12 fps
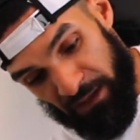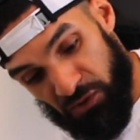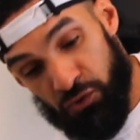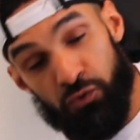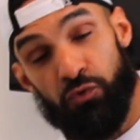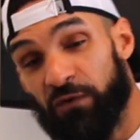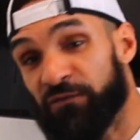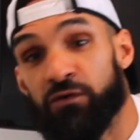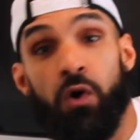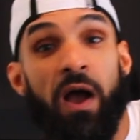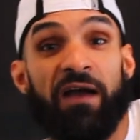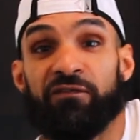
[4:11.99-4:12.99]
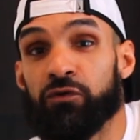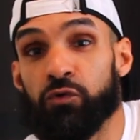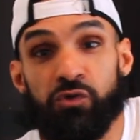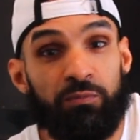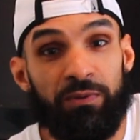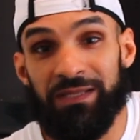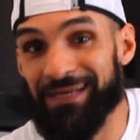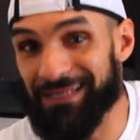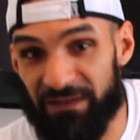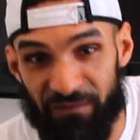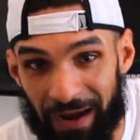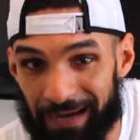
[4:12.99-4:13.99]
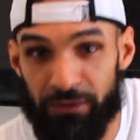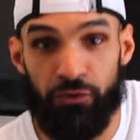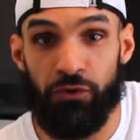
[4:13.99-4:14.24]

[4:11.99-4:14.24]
You, if you don't have a NutriBullet, it's fine, you